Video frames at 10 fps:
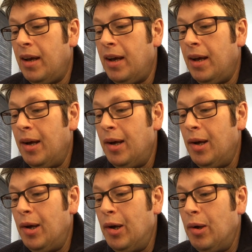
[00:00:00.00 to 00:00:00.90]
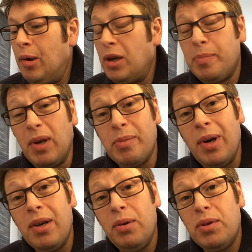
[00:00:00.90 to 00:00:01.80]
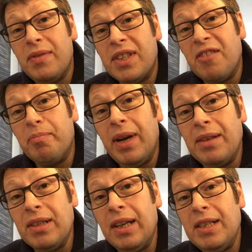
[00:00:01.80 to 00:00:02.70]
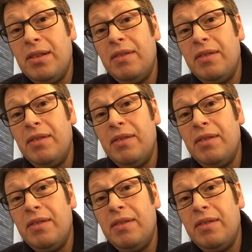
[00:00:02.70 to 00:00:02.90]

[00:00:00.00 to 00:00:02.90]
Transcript: I suppose I'm on course for £7 lighter